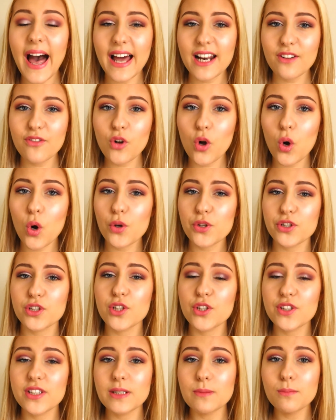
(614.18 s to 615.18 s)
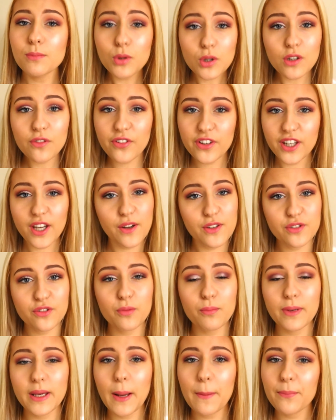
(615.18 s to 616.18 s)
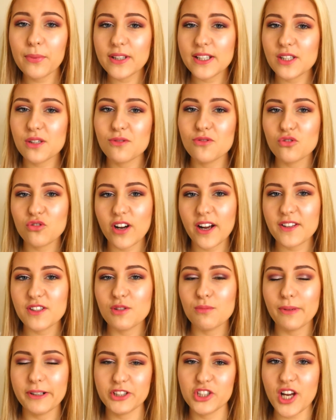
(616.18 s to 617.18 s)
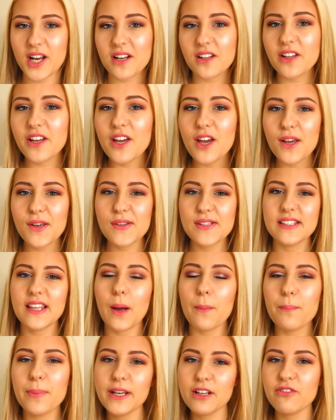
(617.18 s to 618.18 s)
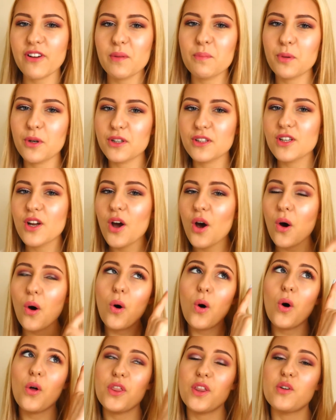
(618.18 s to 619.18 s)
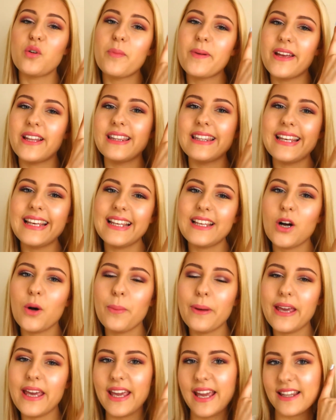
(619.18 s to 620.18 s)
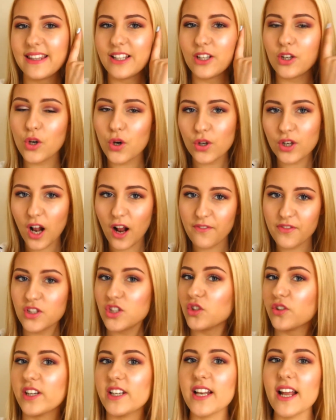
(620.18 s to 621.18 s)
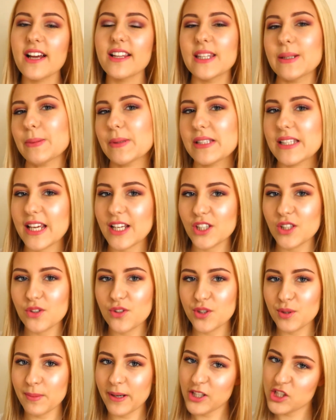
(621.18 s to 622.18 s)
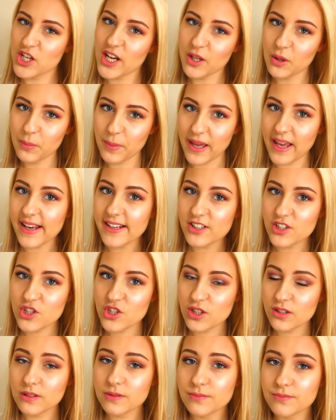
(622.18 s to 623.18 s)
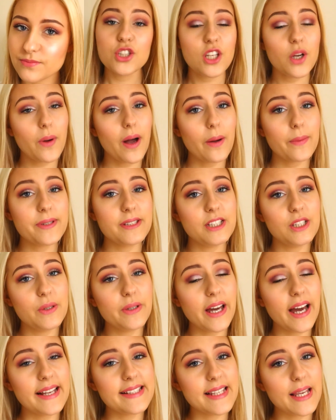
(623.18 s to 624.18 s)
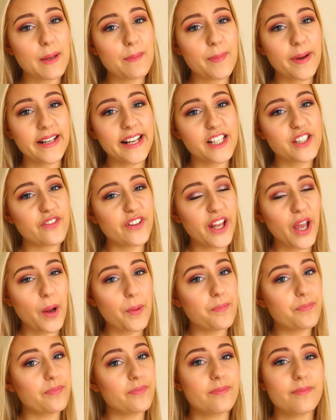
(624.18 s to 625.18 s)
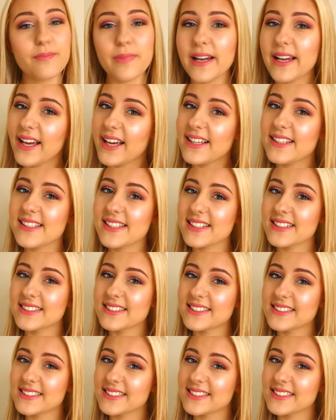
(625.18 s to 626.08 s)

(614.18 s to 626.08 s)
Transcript: And of course, to see more videos from me, please subscribe to my channel using that big red button, or there will be a link up here in the corner of the screen that will take you to my channel page. So I will see you guys in my next video. Bye guys!